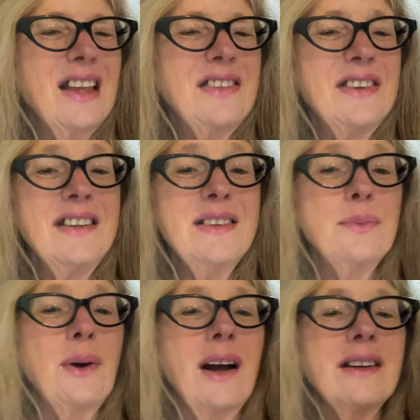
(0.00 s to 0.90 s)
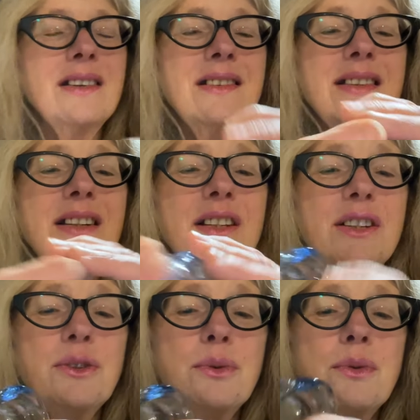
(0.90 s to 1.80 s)
This one is a
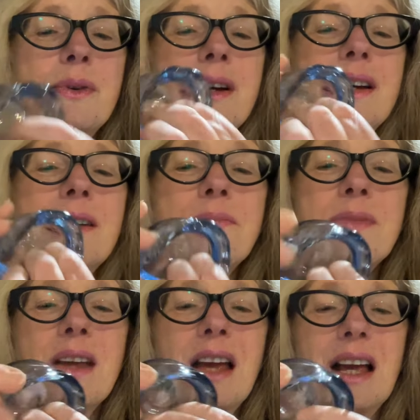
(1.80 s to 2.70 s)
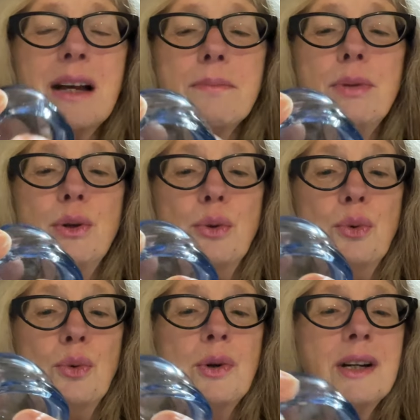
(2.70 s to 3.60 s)
little
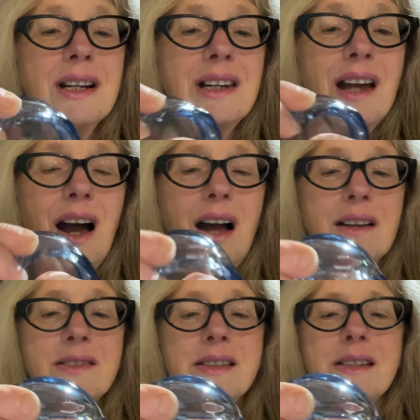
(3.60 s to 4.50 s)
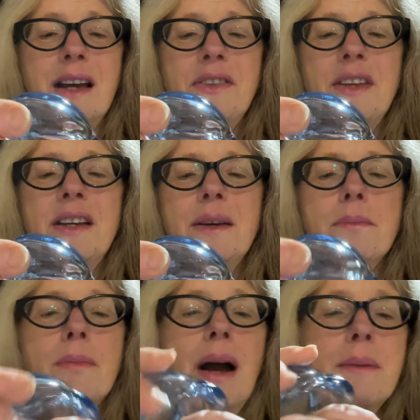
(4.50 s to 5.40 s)
blue glass, I think
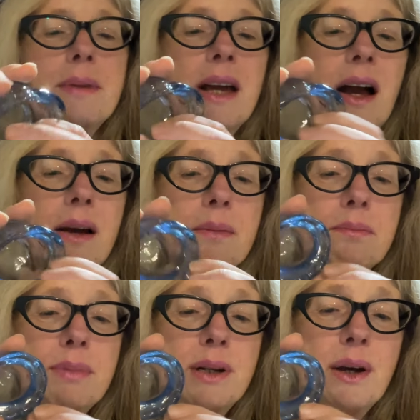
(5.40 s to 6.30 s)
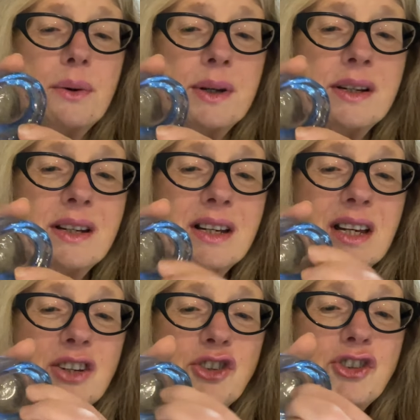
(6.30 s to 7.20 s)
it might be hand blown,
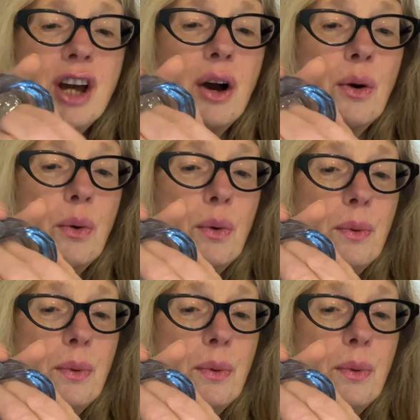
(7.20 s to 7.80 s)
shell